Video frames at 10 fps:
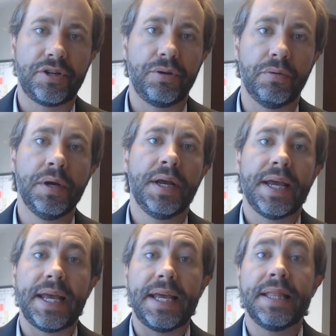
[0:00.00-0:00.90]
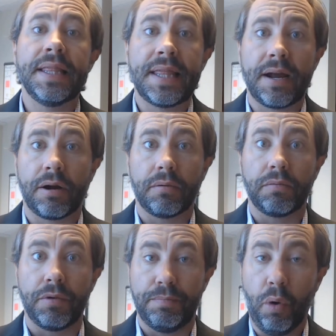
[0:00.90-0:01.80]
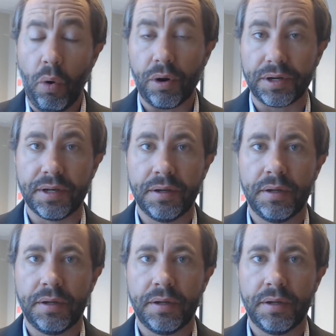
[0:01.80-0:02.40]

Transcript: to, in their report,